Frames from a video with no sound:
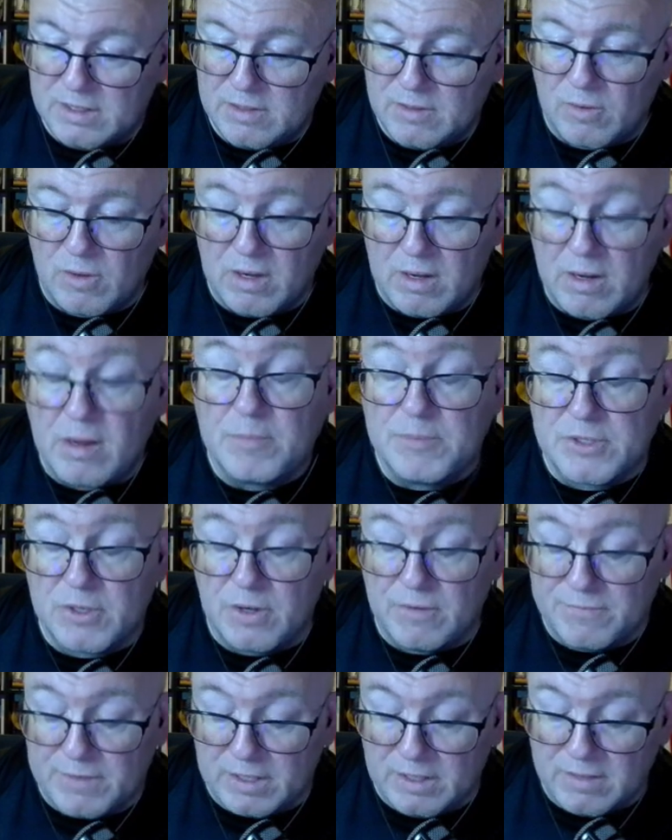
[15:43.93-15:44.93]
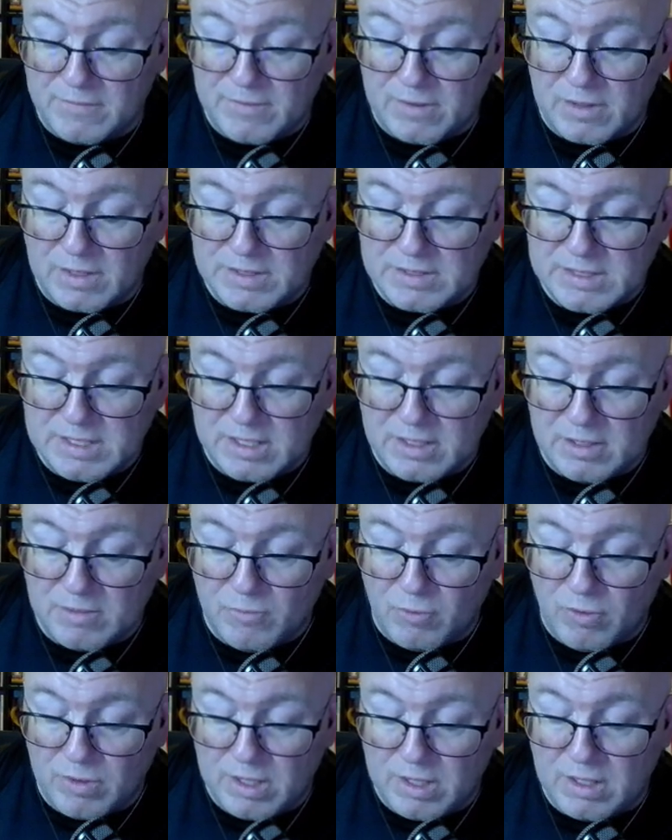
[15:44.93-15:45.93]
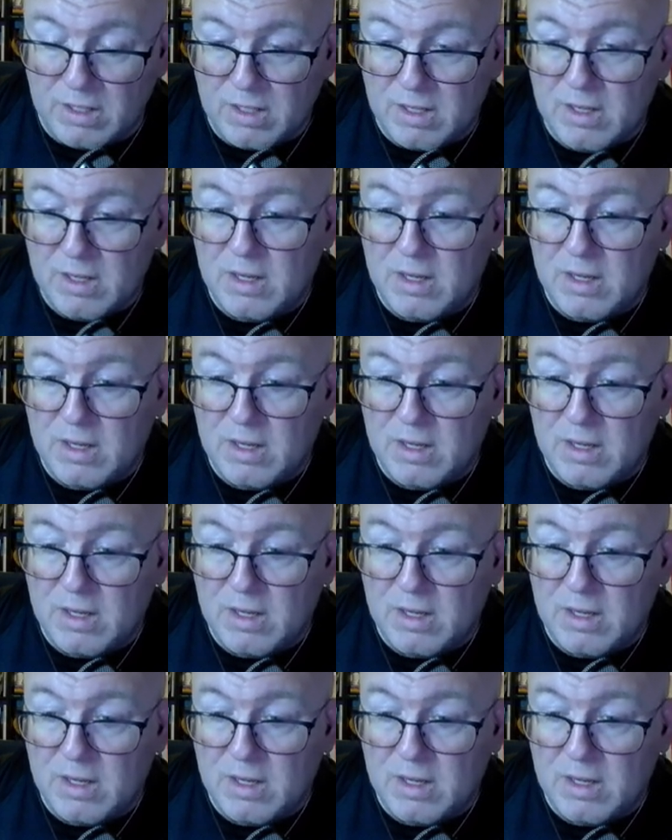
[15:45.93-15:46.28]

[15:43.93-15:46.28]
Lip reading: or I'm sorry, if I leave here at 10 in the morning,